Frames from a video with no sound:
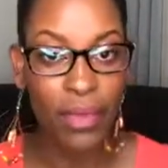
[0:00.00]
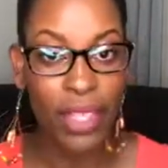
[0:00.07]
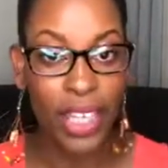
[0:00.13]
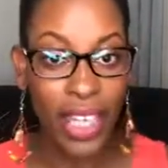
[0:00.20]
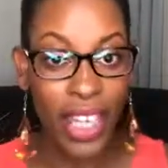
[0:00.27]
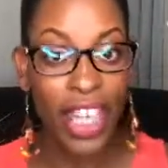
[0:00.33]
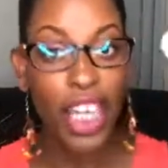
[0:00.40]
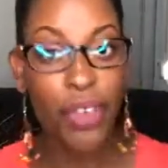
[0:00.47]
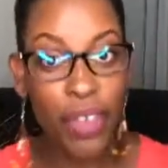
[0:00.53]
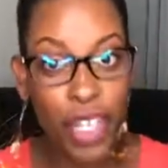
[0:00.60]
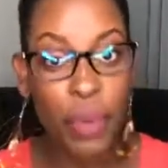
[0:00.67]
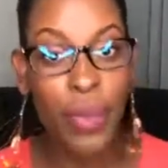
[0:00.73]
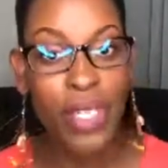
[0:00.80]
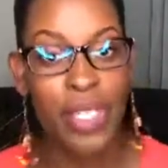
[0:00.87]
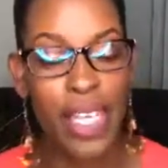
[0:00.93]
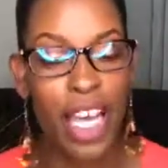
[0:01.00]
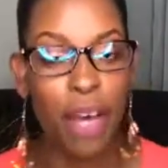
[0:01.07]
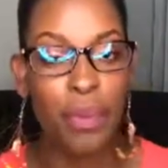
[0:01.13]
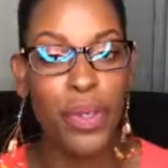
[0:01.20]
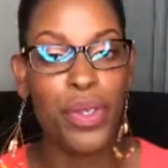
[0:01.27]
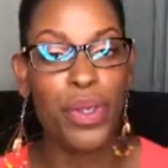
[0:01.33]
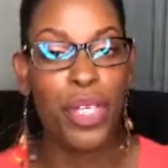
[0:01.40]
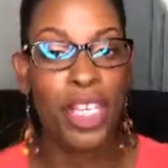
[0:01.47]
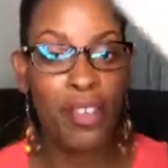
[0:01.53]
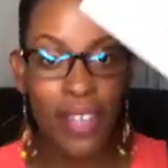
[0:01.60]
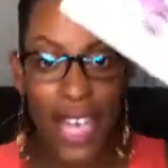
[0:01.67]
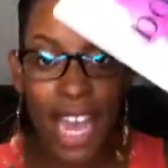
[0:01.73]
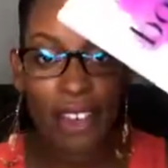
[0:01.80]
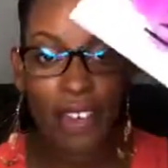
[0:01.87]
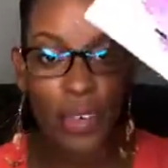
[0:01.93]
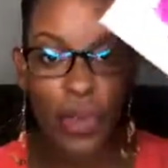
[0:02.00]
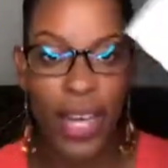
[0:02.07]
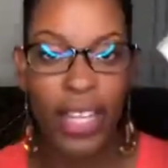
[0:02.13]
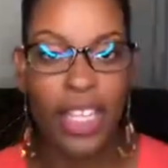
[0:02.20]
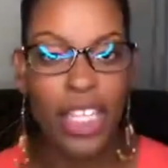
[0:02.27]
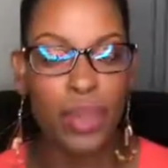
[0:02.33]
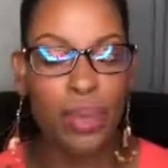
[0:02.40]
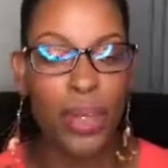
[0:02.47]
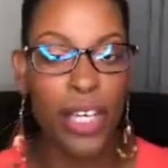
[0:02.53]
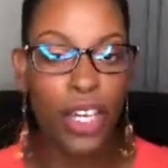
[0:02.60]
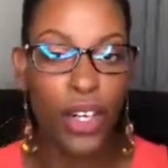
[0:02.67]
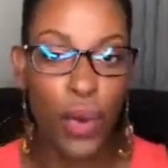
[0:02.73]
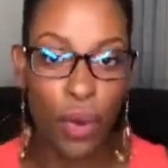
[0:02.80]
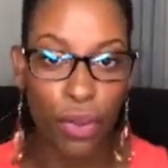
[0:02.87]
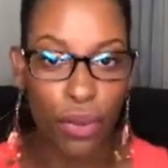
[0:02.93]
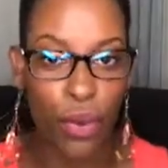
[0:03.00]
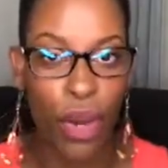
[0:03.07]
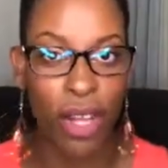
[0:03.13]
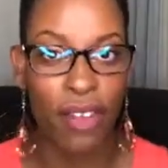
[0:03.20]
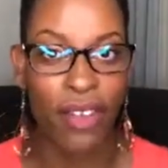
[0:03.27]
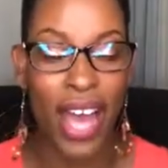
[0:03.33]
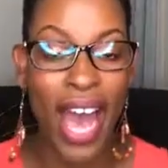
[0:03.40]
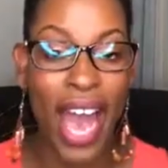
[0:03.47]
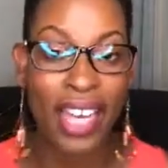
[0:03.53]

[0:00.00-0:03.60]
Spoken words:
Like, he really wants to help you. So even after writing this book and going through all of that,